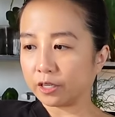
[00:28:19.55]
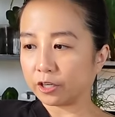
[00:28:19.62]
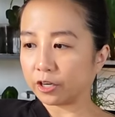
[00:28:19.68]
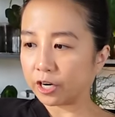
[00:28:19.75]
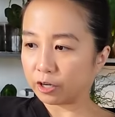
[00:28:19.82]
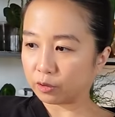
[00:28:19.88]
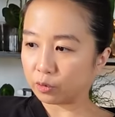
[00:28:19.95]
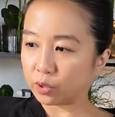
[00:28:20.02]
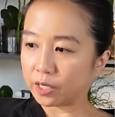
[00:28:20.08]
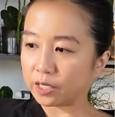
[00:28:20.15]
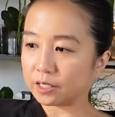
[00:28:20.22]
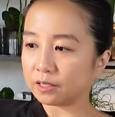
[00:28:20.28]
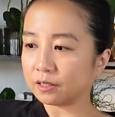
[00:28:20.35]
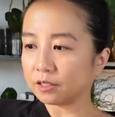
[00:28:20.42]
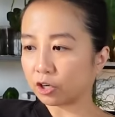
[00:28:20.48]
your
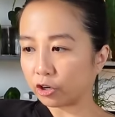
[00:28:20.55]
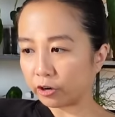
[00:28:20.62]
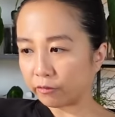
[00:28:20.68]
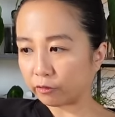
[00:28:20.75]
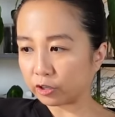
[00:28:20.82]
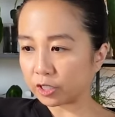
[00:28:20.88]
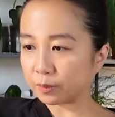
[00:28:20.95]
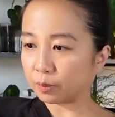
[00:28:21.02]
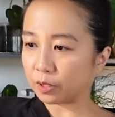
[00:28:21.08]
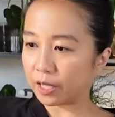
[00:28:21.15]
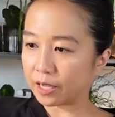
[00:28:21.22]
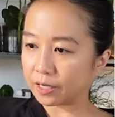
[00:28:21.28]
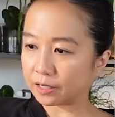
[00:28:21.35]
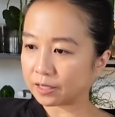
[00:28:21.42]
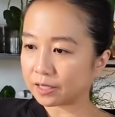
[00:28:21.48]
aroids, carnivorous
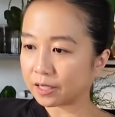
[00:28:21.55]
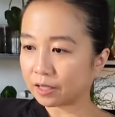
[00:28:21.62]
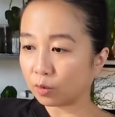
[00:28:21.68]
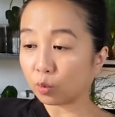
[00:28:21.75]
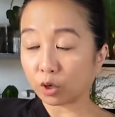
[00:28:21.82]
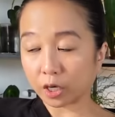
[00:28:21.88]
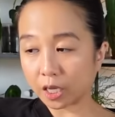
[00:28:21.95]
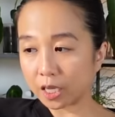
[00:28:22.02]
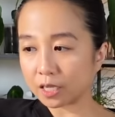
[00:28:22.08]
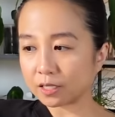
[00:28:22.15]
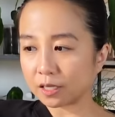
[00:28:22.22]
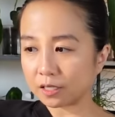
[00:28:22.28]
plants, orchids.